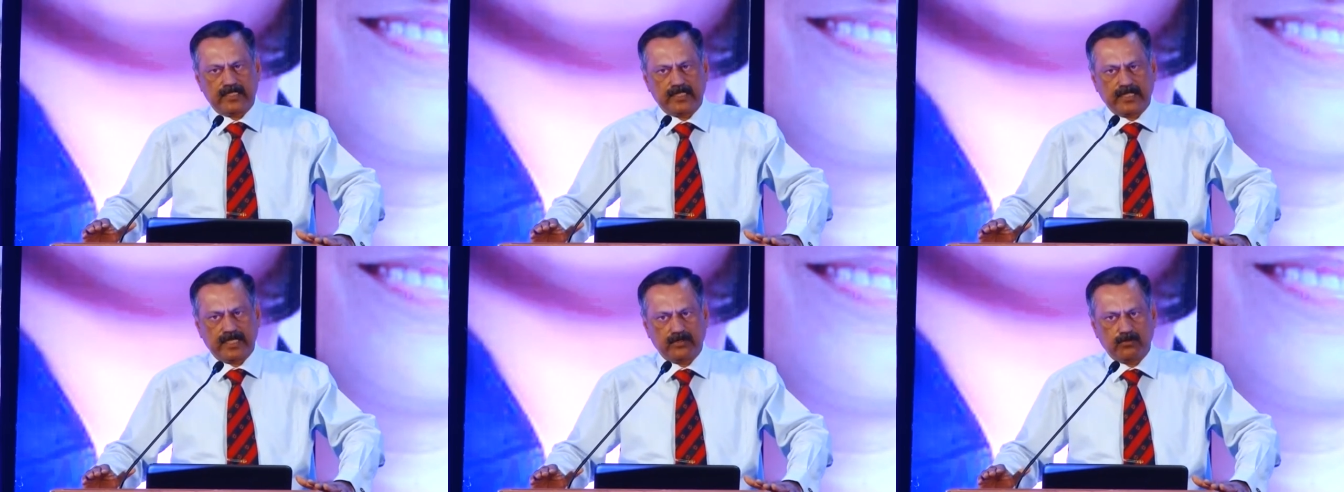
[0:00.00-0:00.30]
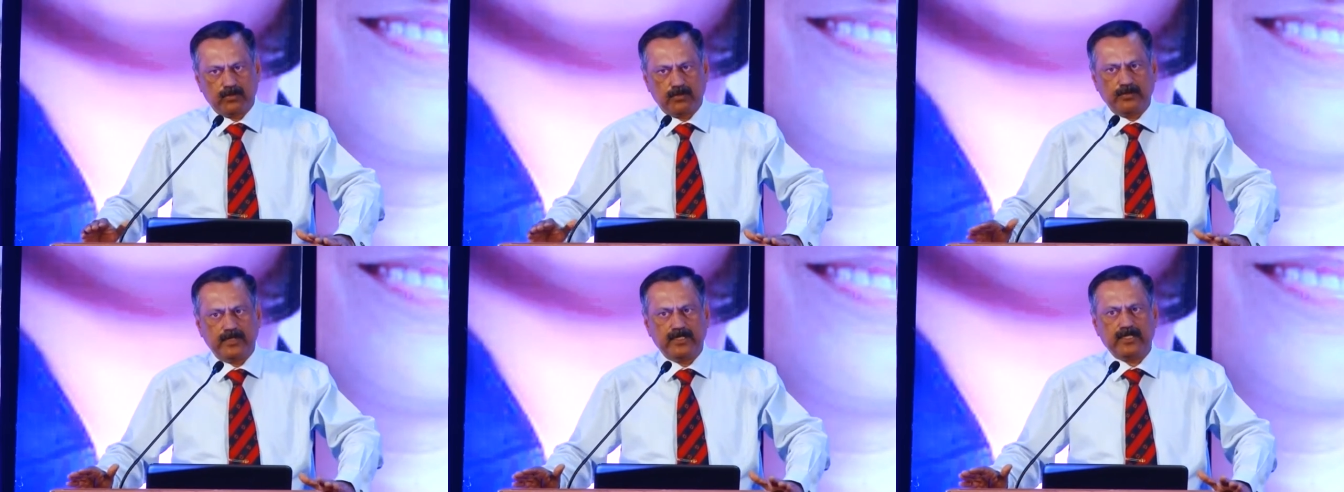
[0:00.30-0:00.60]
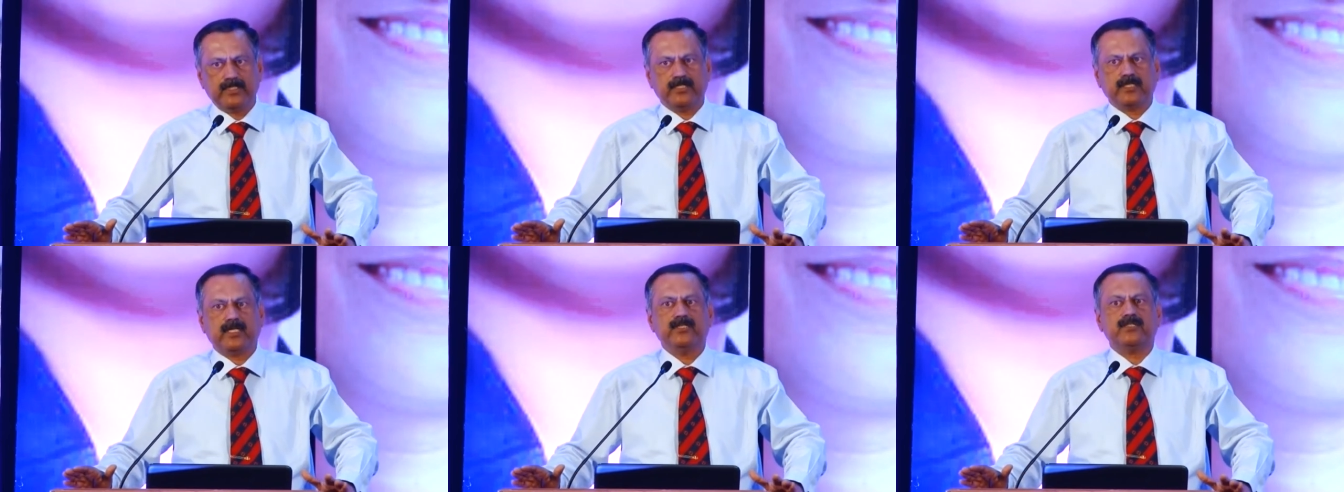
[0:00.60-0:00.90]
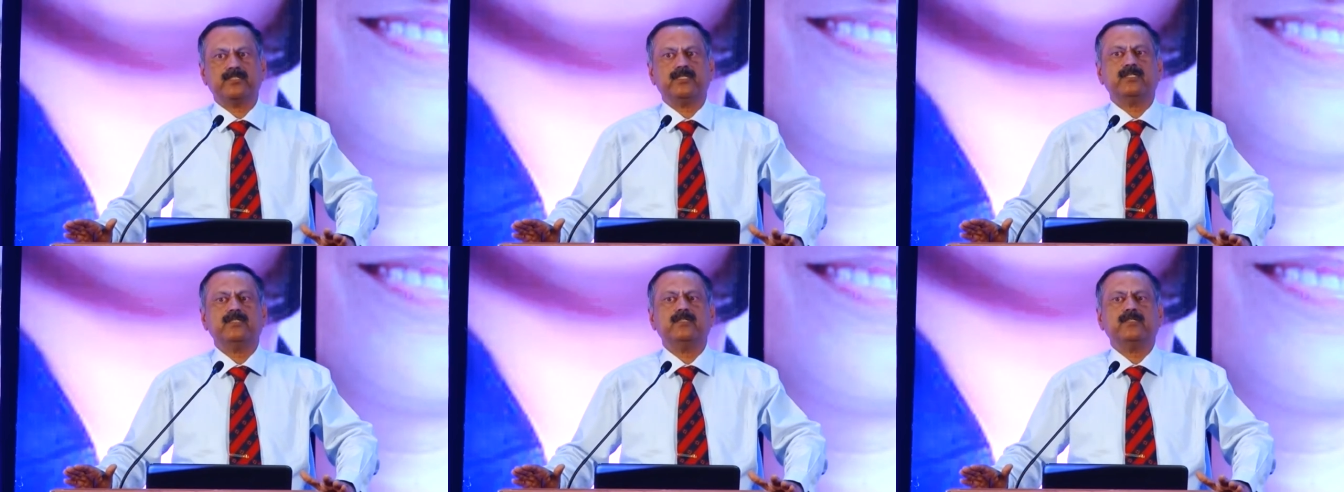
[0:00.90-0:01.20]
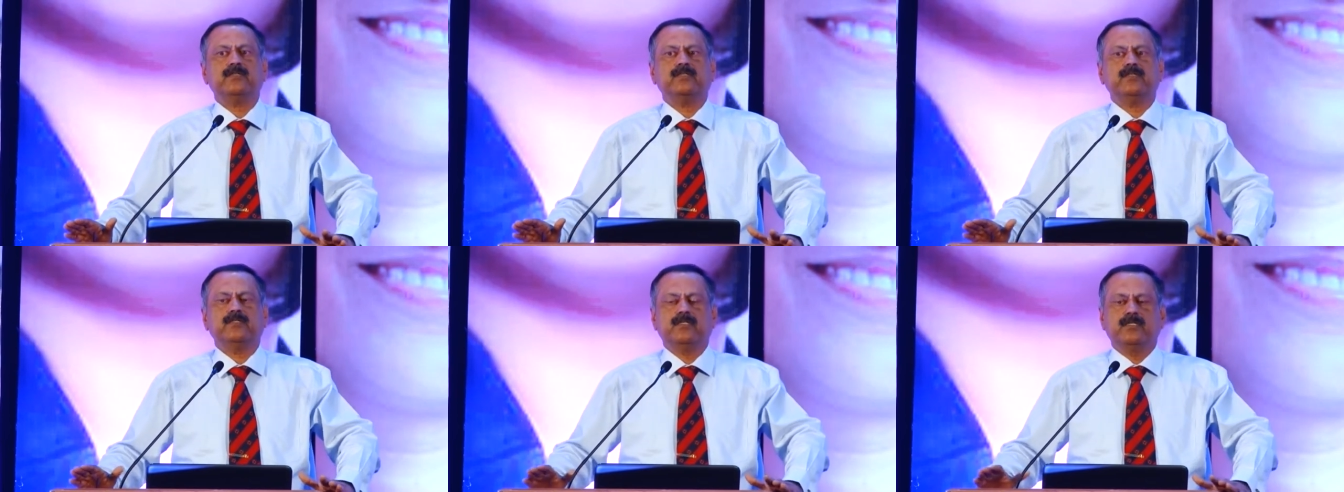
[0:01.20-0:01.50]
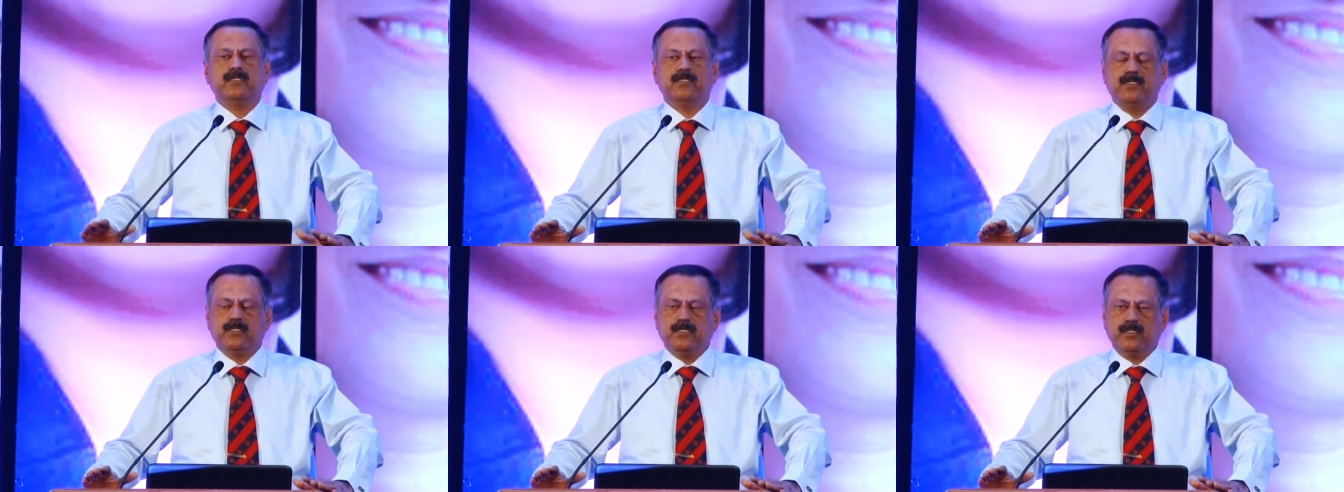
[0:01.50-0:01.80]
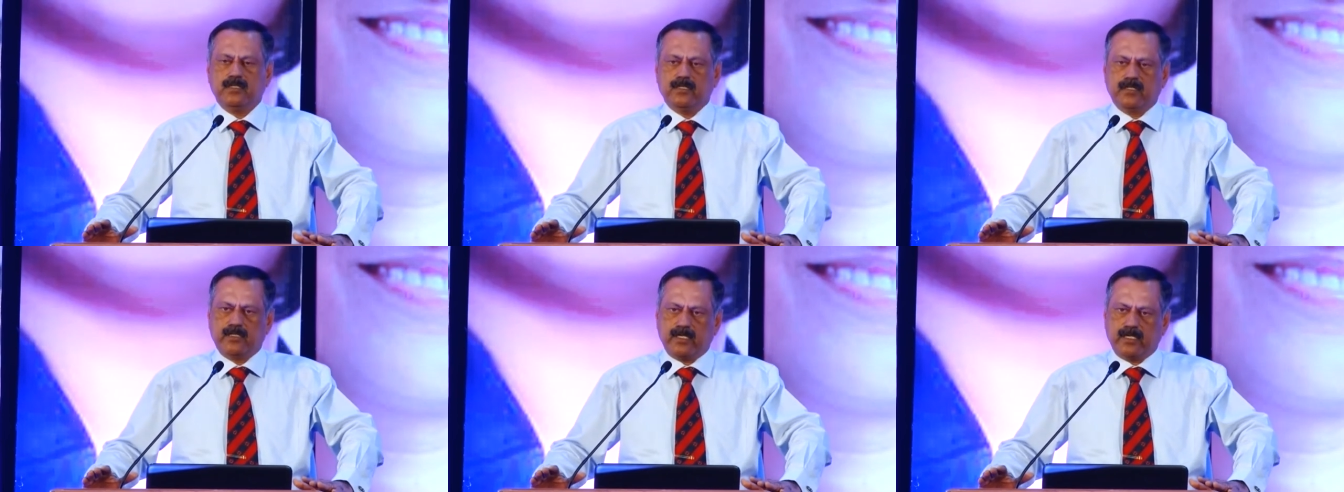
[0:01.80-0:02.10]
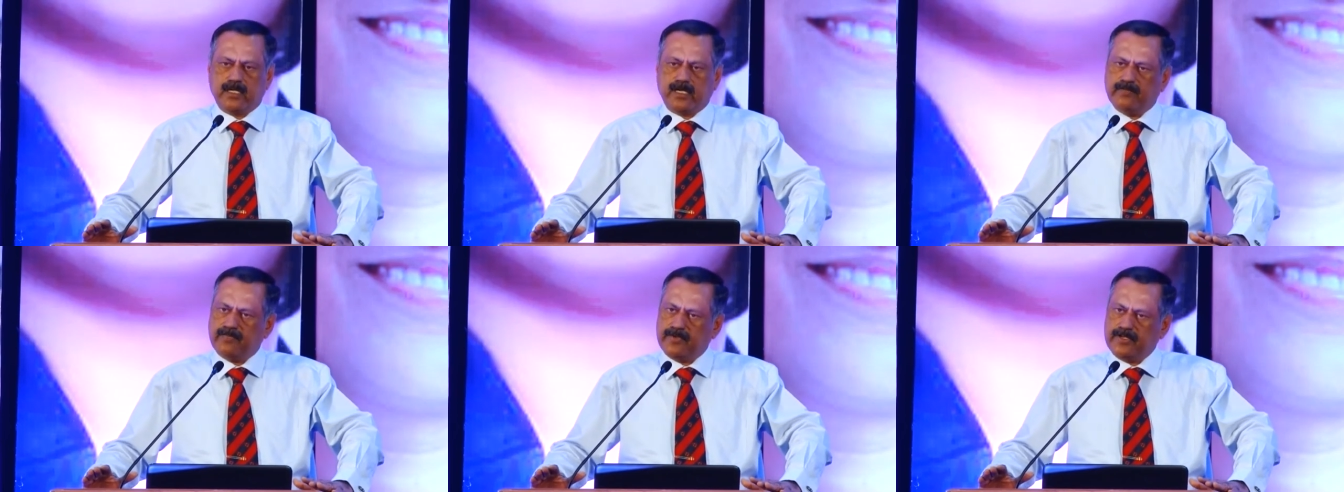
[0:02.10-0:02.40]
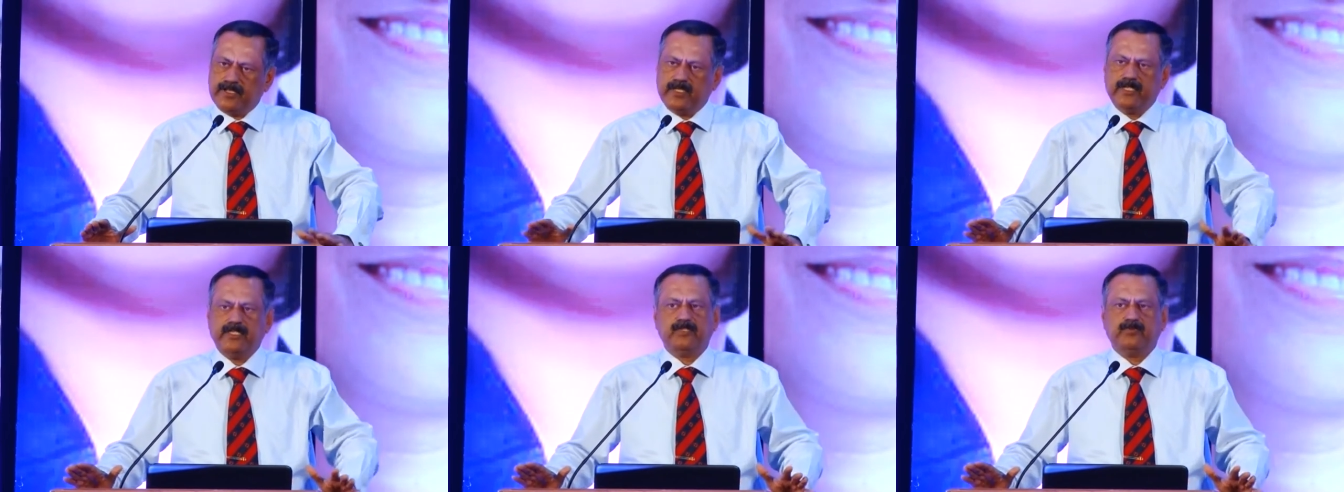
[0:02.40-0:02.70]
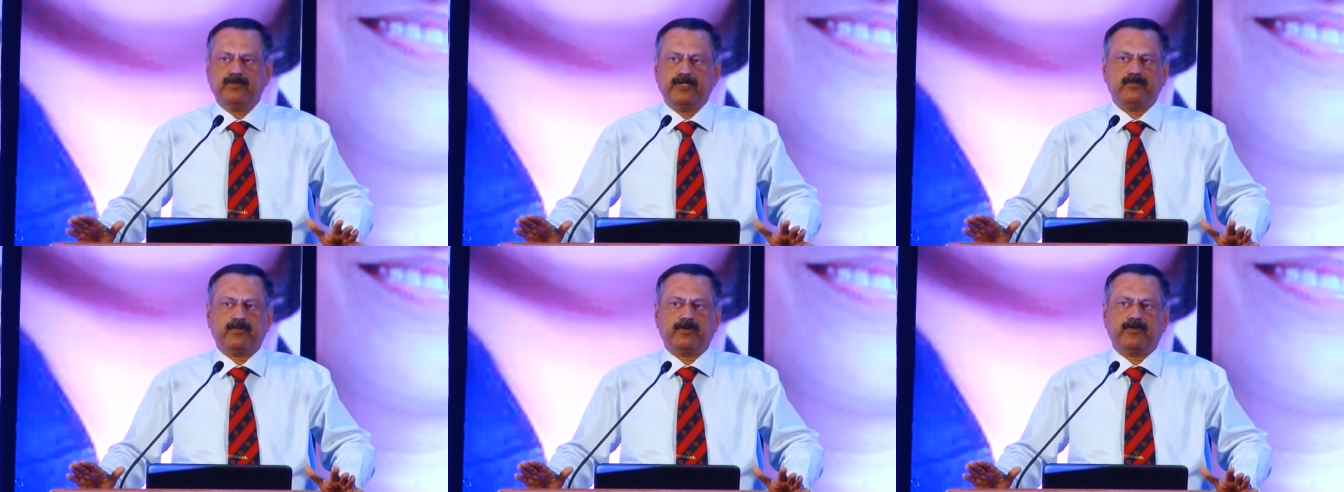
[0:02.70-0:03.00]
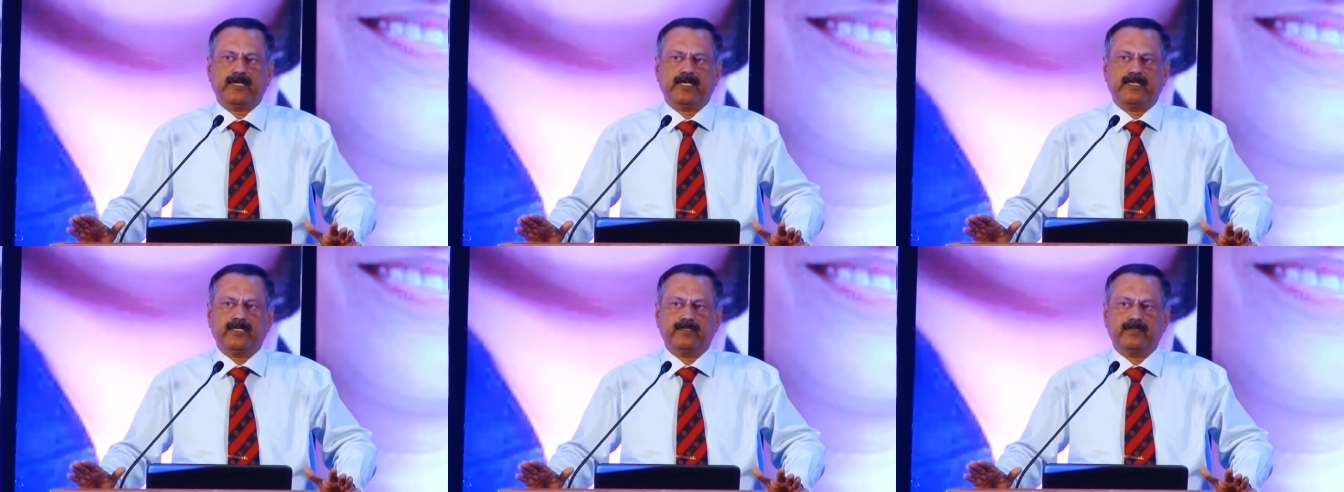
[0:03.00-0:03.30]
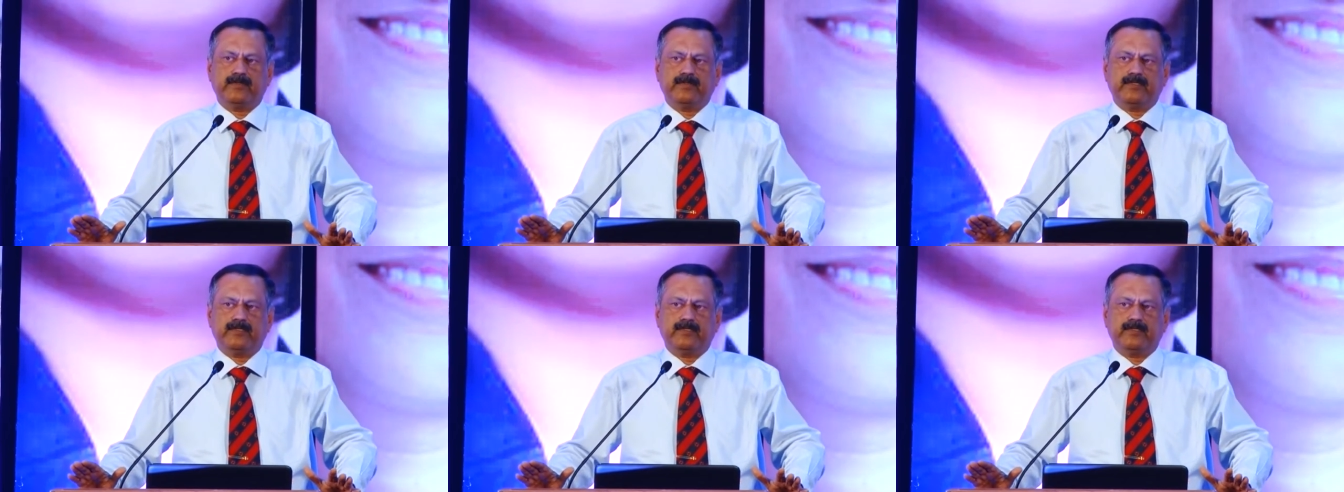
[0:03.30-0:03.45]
as the equipment is concerned. Everything is being provided.